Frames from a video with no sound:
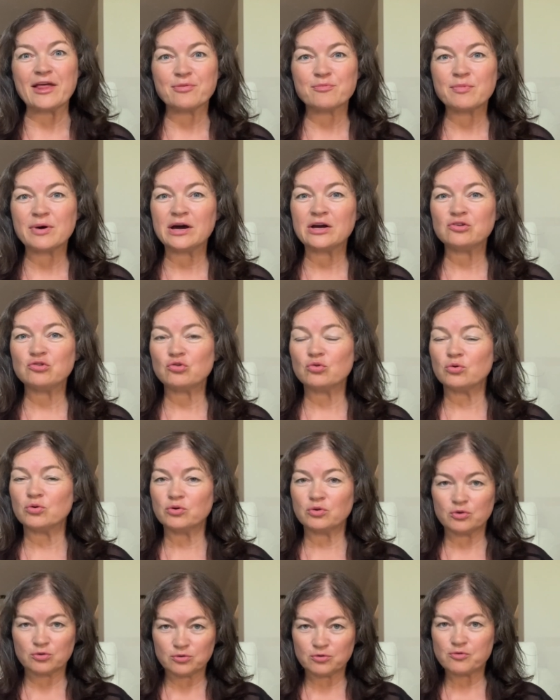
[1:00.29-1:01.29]
much or
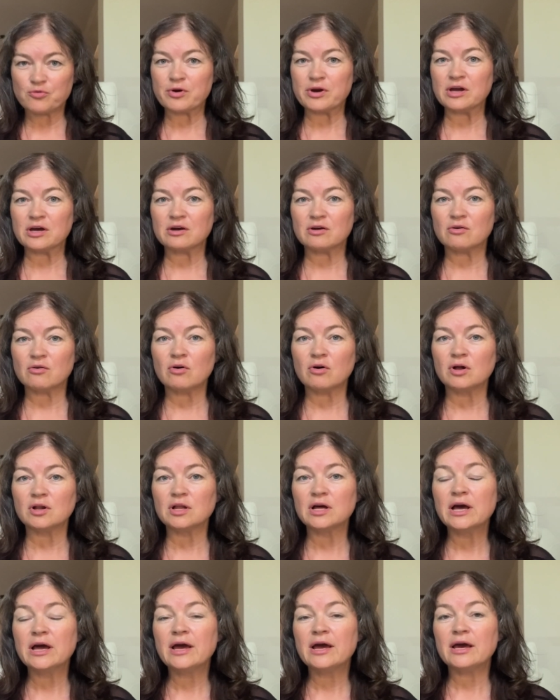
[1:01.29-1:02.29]
not to drink at
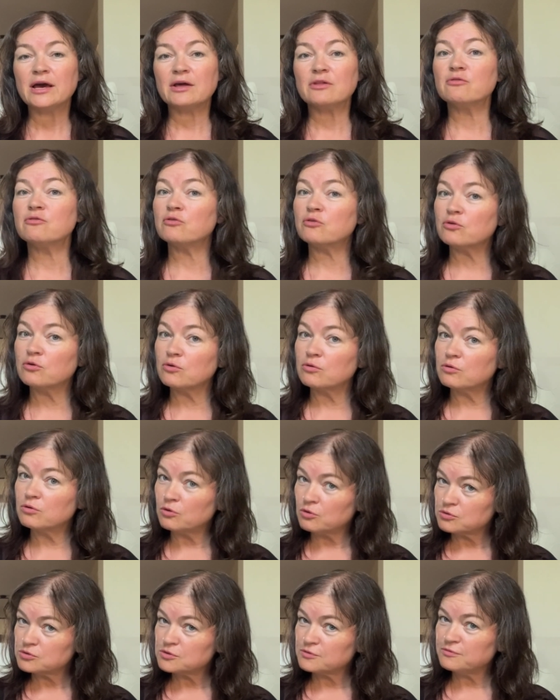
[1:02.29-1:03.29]
all. And for
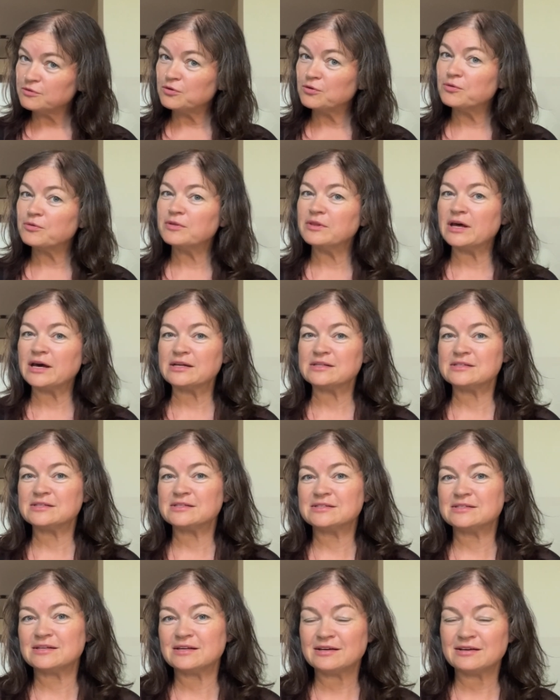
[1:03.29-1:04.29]
those of you,
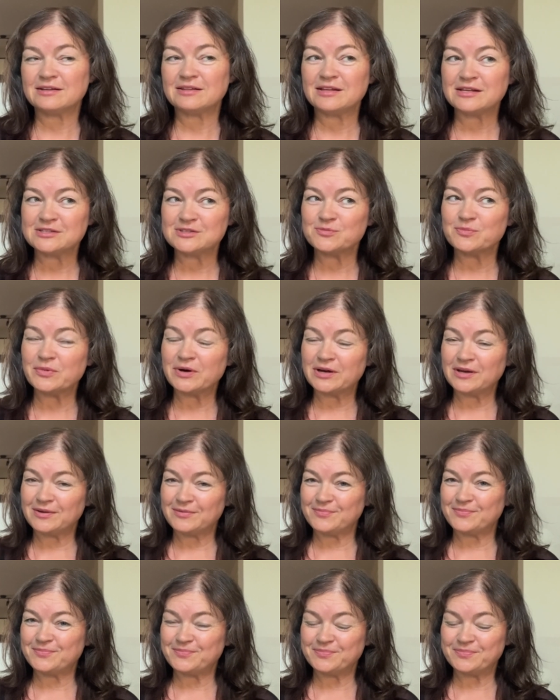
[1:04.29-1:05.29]
that's my
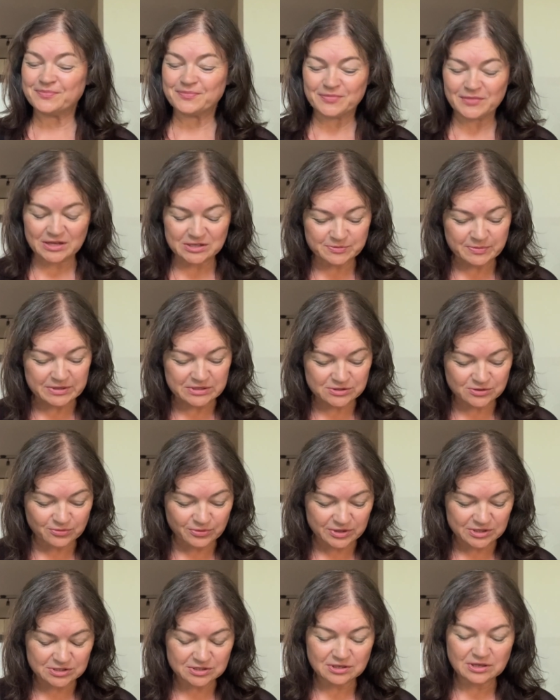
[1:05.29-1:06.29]

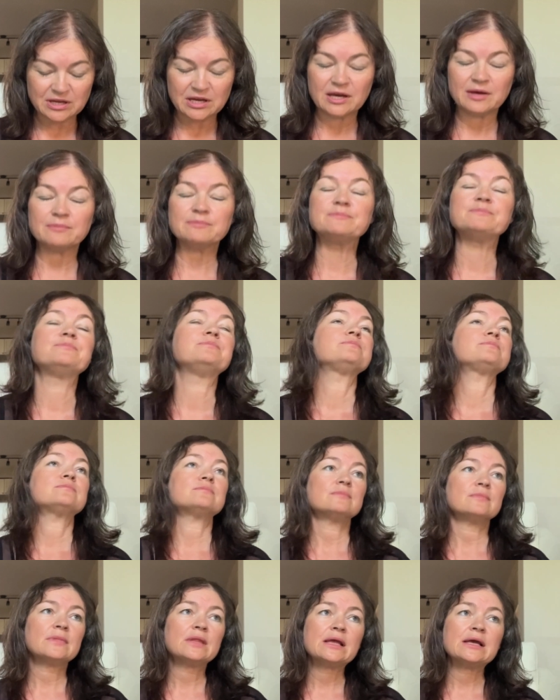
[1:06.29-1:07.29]
story today.
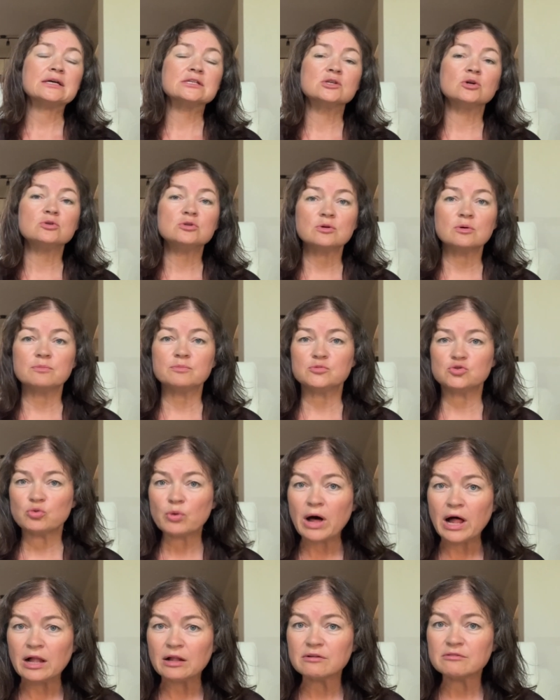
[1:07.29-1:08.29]
So
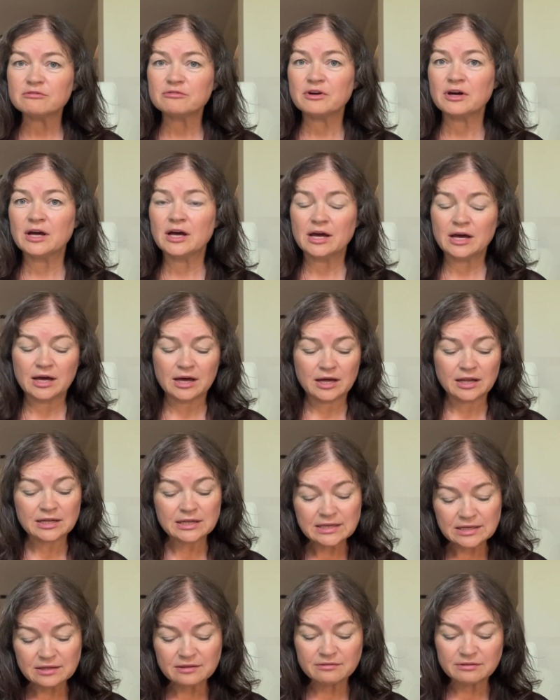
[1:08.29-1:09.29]
12
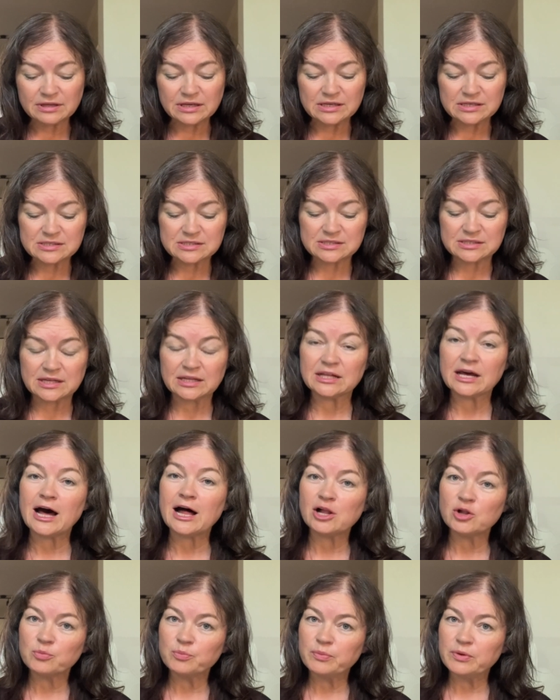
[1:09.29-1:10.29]
little things that
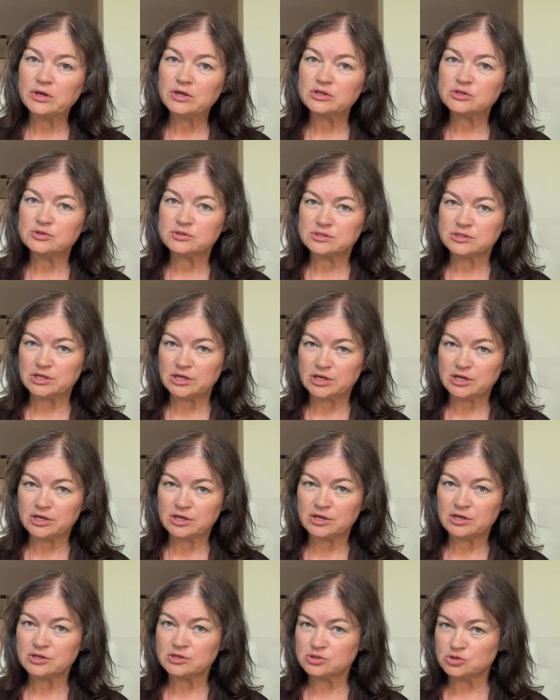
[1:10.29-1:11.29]
help me to
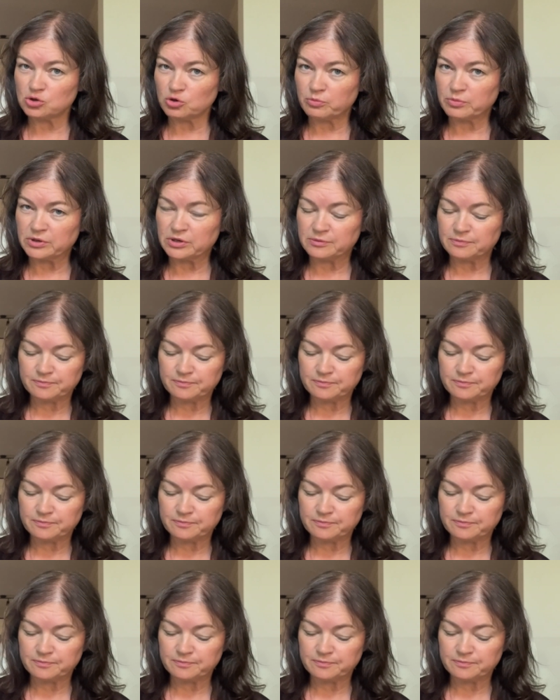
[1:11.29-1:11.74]
stay sober.